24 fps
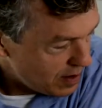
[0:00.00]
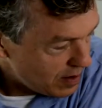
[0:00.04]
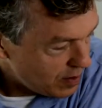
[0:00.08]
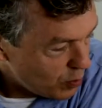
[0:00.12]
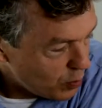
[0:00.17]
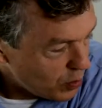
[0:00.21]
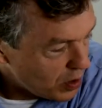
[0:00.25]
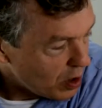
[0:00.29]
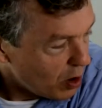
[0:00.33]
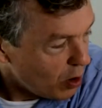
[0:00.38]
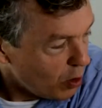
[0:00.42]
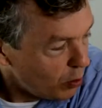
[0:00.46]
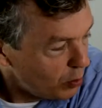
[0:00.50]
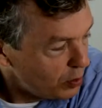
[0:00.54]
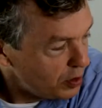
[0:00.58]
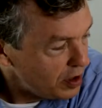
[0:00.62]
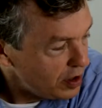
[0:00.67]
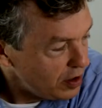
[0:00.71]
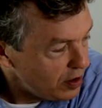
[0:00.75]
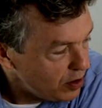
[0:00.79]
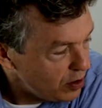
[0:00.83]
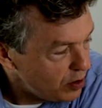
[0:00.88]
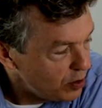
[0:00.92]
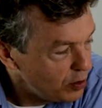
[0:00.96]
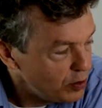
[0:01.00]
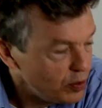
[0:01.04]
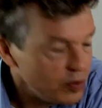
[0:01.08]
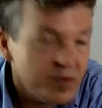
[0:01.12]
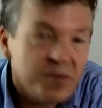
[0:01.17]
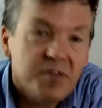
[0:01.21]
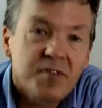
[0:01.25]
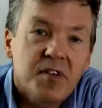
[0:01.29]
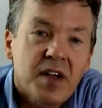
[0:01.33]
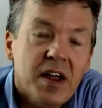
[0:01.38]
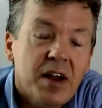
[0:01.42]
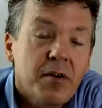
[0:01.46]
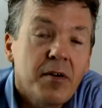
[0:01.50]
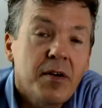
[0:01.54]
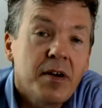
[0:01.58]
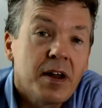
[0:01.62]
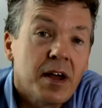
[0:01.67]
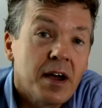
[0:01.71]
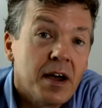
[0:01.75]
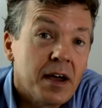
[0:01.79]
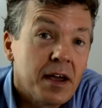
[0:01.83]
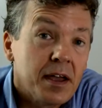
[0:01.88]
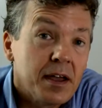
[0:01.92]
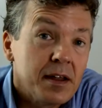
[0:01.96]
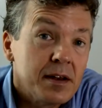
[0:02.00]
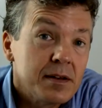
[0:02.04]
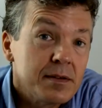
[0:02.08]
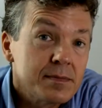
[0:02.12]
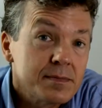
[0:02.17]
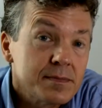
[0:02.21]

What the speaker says: We only use Fahrenheit.